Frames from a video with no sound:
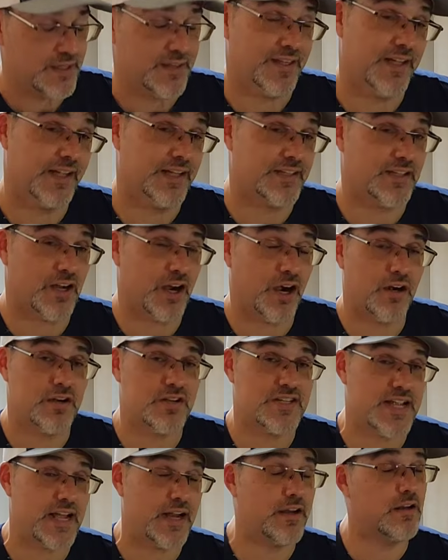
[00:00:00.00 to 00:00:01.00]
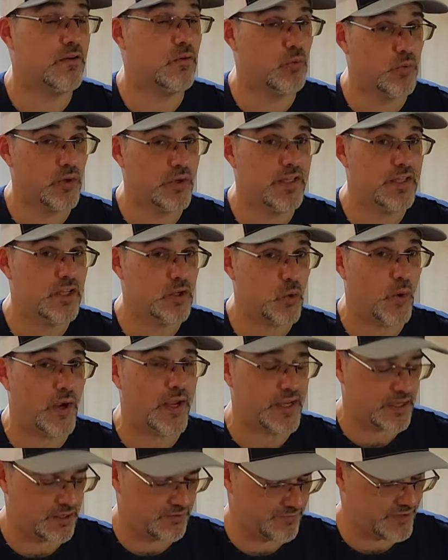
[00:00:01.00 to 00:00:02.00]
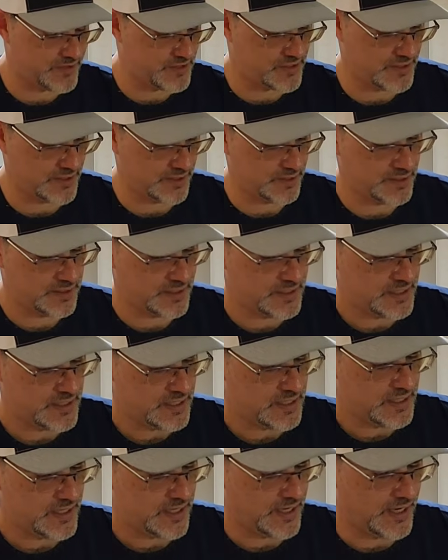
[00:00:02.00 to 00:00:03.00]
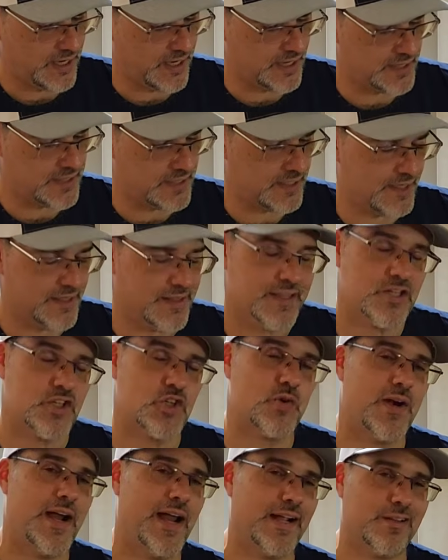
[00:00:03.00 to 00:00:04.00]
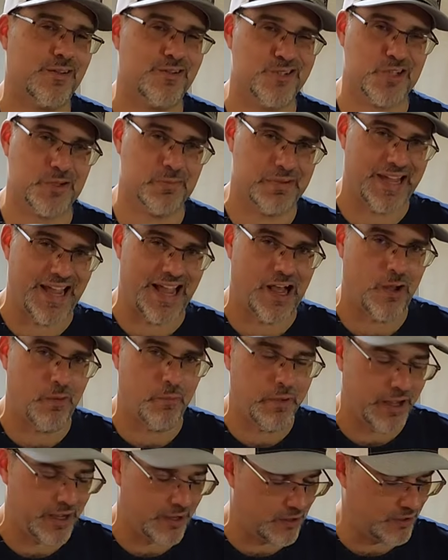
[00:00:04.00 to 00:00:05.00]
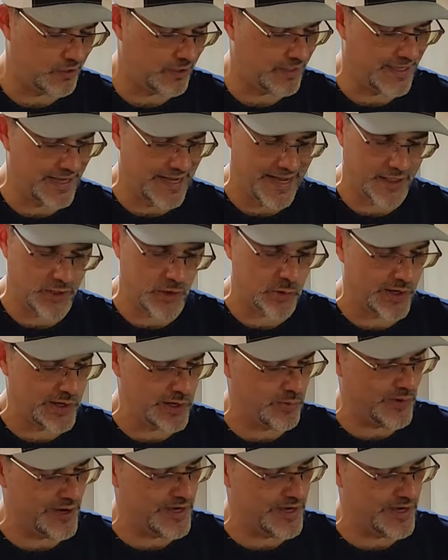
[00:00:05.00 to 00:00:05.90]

The guitar sounded really quite convincing. And in this track, there's some cowbell and it had great